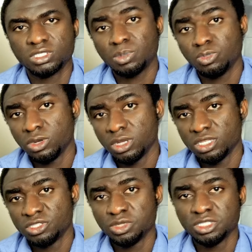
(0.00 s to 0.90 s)
Somewhere
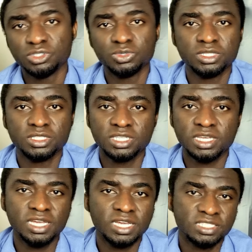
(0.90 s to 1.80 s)
in
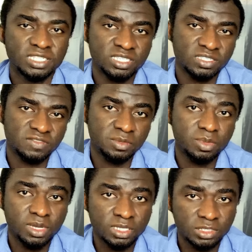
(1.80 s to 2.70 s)
2020, I had successfully
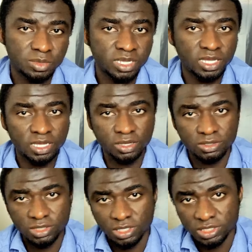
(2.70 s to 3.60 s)
passed my
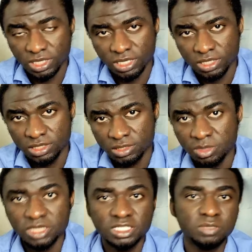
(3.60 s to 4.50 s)
IELTS test and
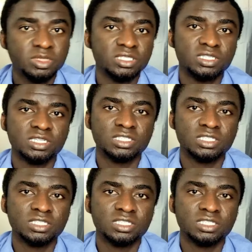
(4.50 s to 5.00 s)
my CBT